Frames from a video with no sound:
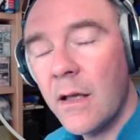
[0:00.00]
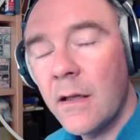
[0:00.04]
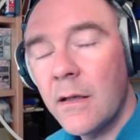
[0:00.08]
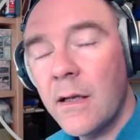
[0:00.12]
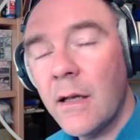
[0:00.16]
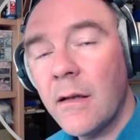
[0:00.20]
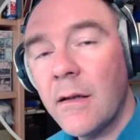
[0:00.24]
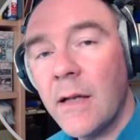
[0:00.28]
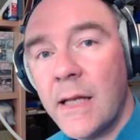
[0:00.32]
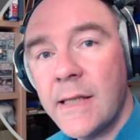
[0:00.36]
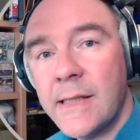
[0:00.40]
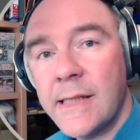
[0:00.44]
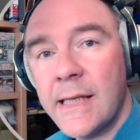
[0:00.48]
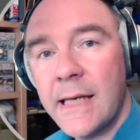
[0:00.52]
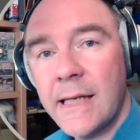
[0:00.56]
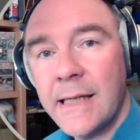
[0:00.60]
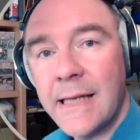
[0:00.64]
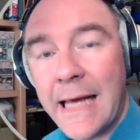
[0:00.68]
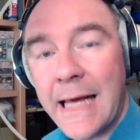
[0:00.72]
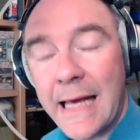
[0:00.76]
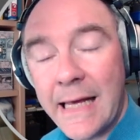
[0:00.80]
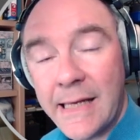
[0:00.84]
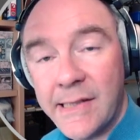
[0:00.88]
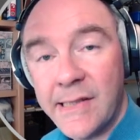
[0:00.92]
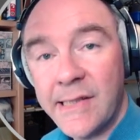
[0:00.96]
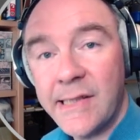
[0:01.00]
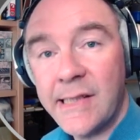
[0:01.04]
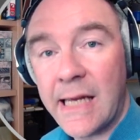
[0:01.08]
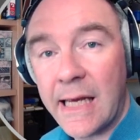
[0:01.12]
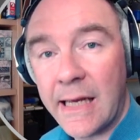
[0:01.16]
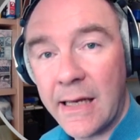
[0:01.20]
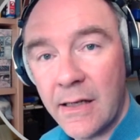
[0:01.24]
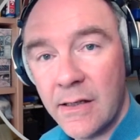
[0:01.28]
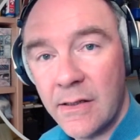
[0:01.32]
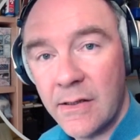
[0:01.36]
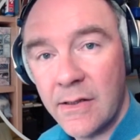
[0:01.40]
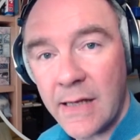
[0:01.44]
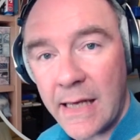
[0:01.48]
Now let's add a
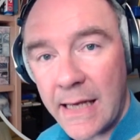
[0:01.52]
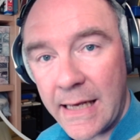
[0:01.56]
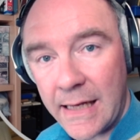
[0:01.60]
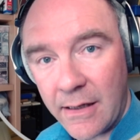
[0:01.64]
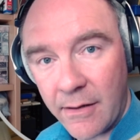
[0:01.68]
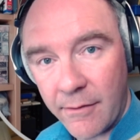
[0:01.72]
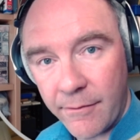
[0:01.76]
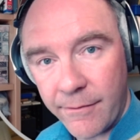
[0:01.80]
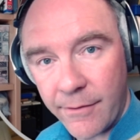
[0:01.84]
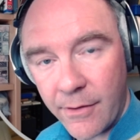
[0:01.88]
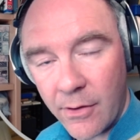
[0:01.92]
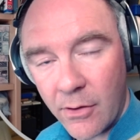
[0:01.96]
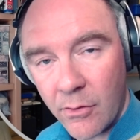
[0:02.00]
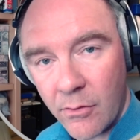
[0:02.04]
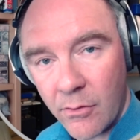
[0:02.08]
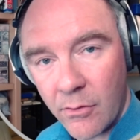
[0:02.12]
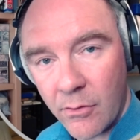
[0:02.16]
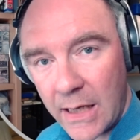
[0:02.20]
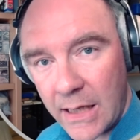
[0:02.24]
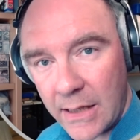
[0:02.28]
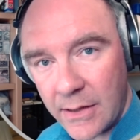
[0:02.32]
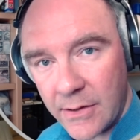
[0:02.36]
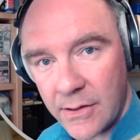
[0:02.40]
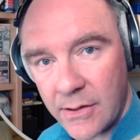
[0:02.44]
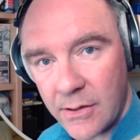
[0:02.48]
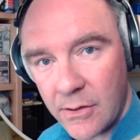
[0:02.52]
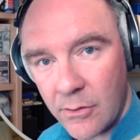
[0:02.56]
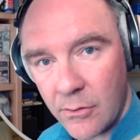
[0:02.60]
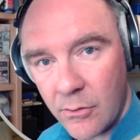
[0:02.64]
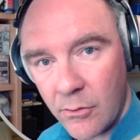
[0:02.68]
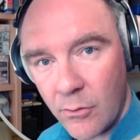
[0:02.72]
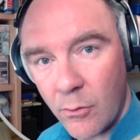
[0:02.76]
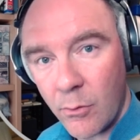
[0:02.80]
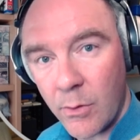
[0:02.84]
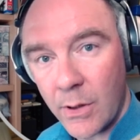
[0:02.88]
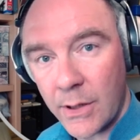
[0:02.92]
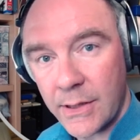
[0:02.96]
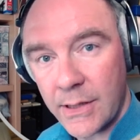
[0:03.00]
second LFO into
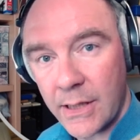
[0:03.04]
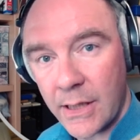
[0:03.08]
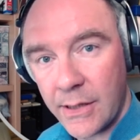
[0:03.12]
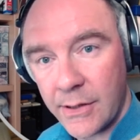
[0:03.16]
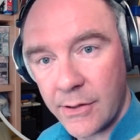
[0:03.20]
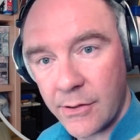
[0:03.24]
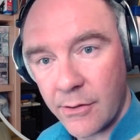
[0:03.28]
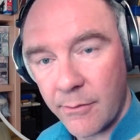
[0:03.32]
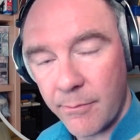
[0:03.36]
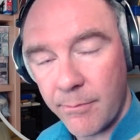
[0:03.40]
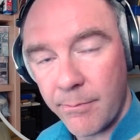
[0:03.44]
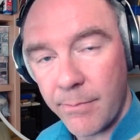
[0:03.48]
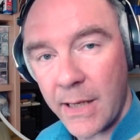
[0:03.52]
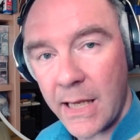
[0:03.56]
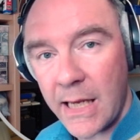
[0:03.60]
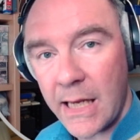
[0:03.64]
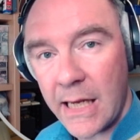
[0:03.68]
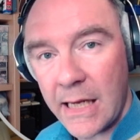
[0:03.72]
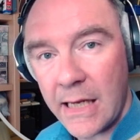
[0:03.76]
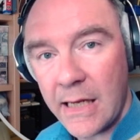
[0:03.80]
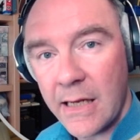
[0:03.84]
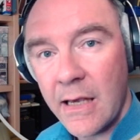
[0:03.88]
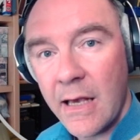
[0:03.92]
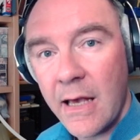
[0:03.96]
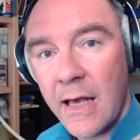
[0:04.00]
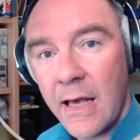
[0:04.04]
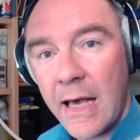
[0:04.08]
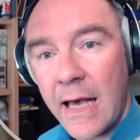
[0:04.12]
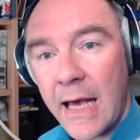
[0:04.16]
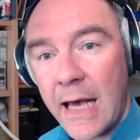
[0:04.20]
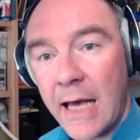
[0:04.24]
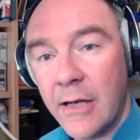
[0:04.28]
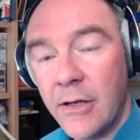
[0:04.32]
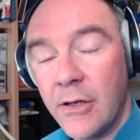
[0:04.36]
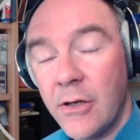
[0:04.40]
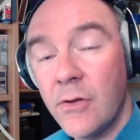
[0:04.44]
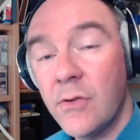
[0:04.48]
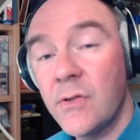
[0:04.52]
quantiser B
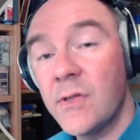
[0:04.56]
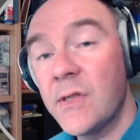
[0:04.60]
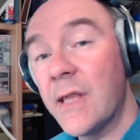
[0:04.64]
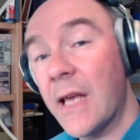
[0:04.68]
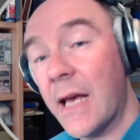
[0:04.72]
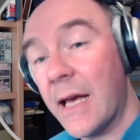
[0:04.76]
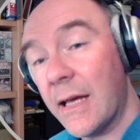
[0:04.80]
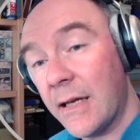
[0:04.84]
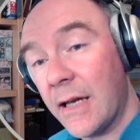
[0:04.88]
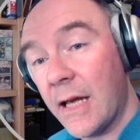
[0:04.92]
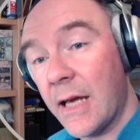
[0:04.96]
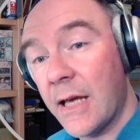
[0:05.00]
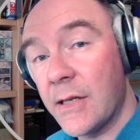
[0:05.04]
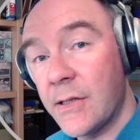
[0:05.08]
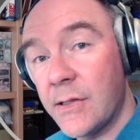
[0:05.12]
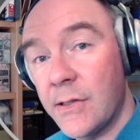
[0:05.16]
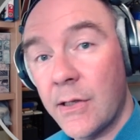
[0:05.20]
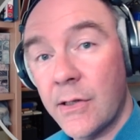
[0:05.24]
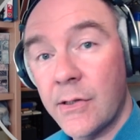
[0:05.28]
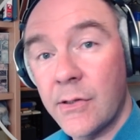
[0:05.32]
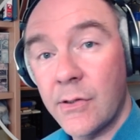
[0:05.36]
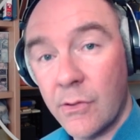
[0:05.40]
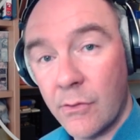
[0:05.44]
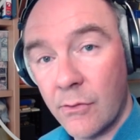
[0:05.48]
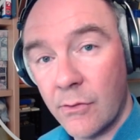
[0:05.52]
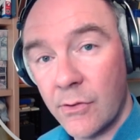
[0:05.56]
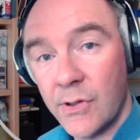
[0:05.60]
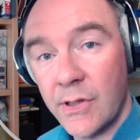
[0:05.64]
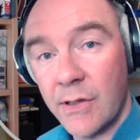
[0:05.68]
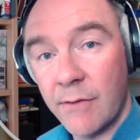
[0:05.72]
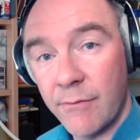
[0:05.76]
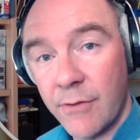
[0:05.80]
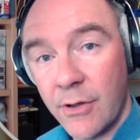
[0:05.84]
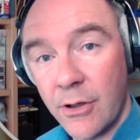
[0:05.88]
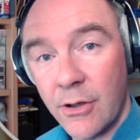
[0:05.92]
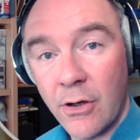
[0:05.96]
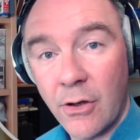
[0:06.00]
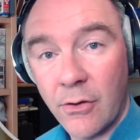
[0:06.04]
and use that as the source of
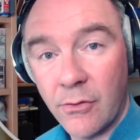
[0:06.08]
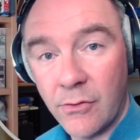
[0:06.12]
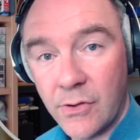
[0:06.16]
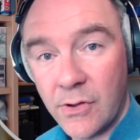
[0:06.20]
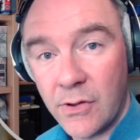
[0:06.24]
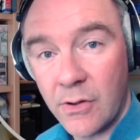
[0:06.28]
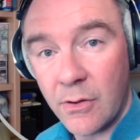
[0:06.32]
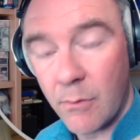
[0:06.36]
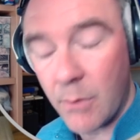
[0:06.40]
the notes to